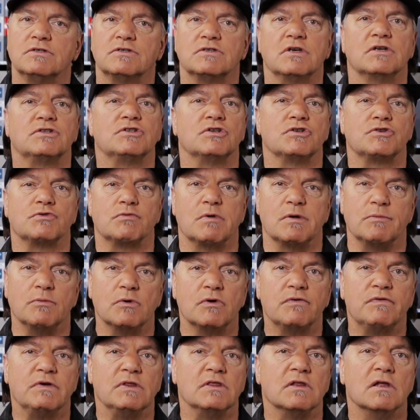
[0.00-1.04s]
such as
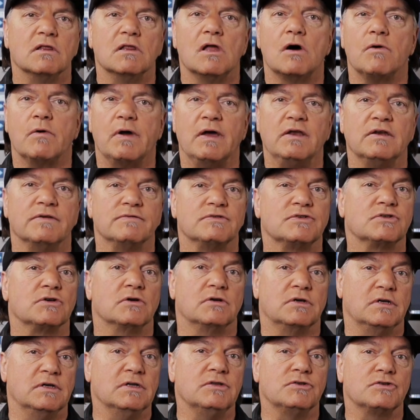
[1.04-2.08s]
removing the low end of
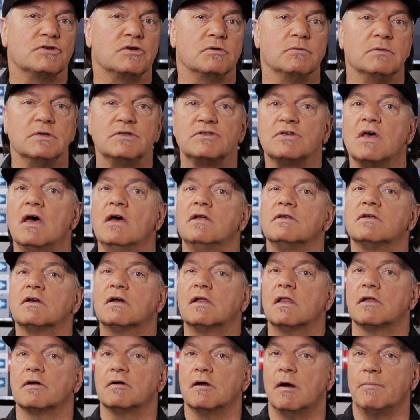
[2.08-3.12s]
certain instruments to
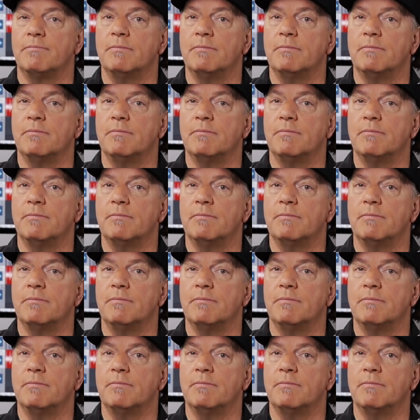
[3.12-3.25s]
clear up